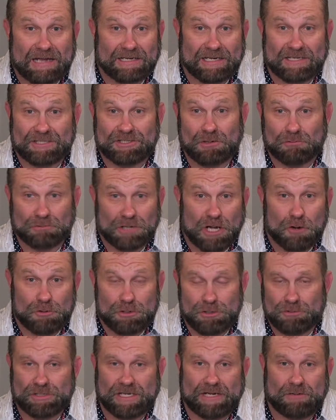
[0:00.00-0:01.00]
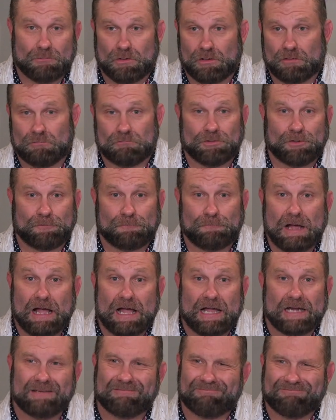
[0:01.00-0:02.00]
They just don't know. You think, well, they're
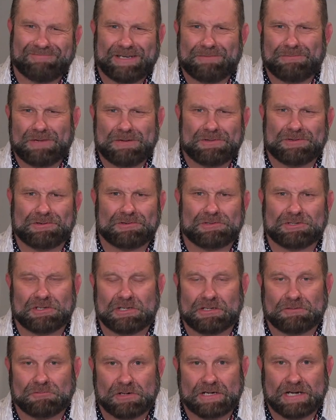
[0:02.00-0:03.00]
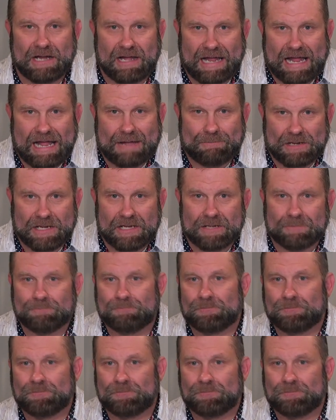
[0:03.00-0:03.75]
fine, and maybe they're really not happy.